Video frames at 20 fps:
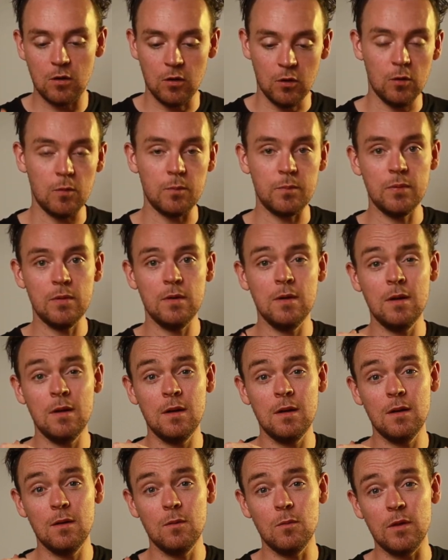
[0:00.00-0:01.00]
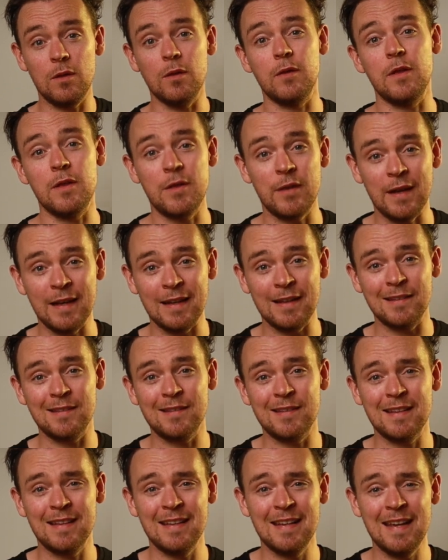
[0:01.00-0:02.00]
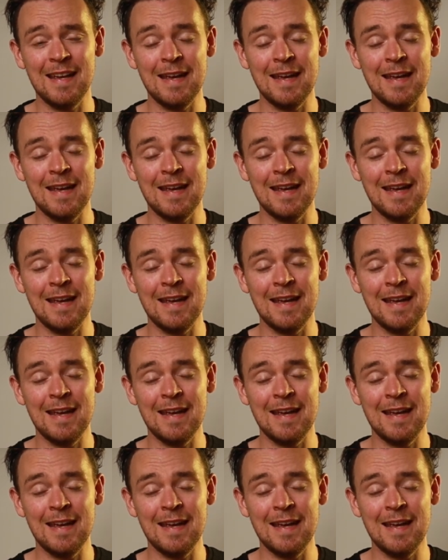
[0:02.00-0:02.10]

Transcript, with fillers: up with other things,